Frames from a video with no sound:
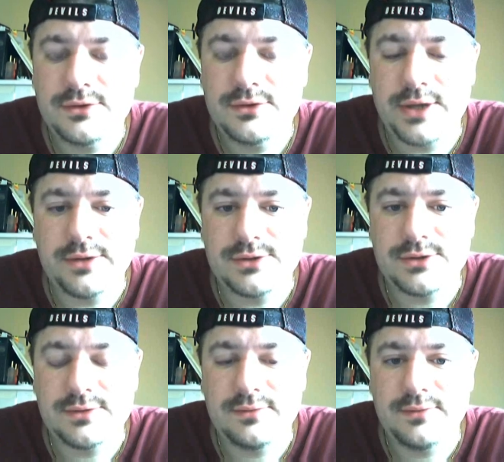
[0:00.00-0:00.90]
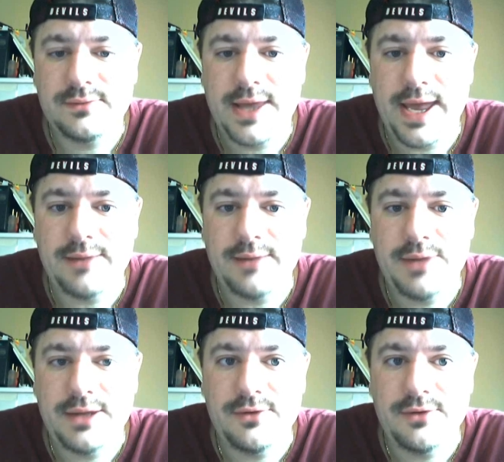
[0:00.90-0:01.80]
Should I just can
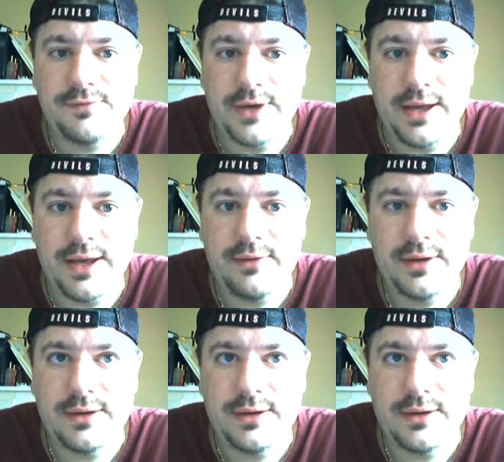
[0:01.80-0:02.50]
P2 for now